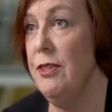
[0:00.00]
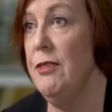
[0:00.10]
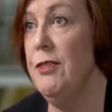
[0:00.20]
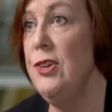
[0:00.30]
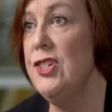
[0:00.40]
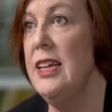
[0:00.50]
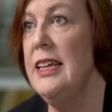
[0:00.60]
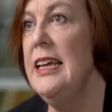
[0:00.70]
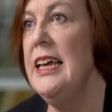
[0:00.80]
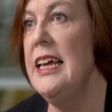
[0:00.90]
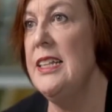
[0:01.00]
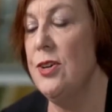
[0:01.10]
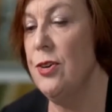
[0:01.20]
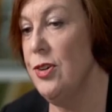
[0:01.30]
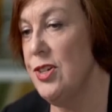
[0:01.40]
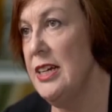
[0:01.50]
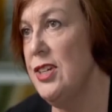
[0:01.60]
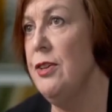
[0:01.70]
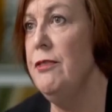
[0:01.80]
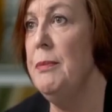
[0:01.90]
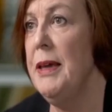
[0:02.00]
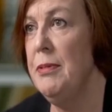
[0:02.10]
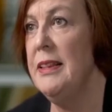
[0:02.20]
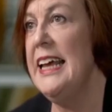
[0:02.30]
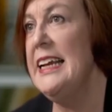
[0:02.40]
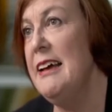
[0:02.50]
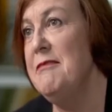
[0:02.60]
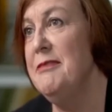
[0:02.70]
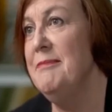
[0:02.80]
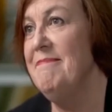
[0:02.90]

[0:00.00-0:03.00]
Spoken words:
for the future. It's a crucial issue for people they love.